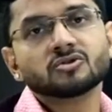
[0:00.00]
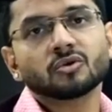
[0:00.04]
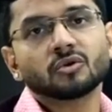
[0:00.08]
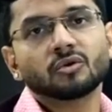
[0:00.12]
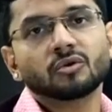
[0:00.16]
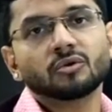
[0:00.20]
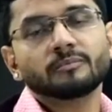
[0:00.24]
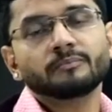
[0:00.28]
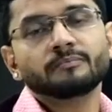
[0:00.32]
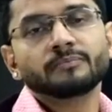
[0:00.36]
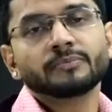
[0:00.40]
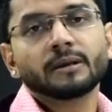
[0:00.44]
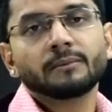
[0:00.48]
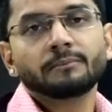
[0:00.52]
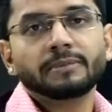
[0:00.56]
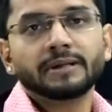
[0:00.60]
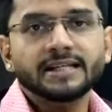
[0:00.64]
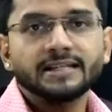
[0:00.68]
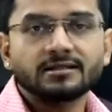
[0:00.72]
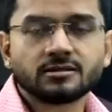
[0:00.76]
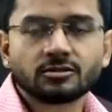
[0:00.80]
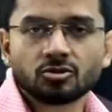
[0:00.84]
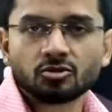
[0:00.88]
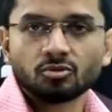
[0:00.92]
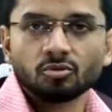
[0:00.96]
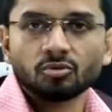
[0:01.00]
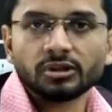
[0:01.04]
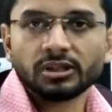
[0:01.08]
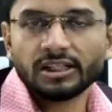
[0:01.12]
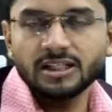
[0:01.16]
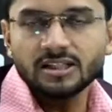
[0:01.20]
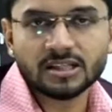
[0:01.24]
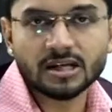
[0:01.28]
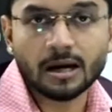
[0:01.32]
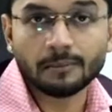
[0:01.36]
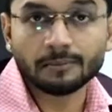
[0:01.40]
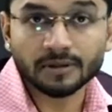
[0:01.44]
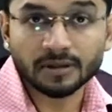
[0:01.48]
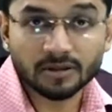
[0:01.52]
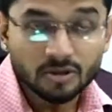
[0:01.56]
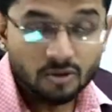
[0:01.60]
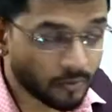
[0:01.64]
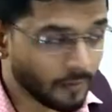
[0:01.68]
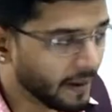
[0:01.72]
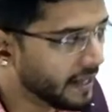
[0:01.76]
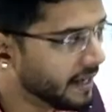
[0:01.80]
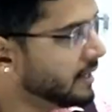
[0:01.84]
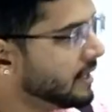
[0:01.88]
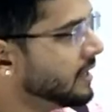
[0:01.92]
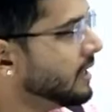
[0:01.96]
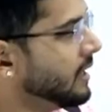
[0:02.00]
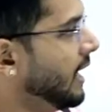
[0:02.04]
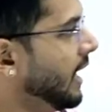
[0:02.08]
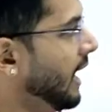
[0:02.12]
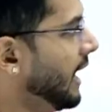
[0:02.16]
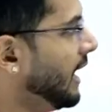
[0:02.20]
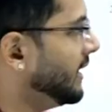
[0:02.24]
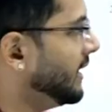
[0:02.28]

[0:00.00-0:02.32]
So please do these chapters well,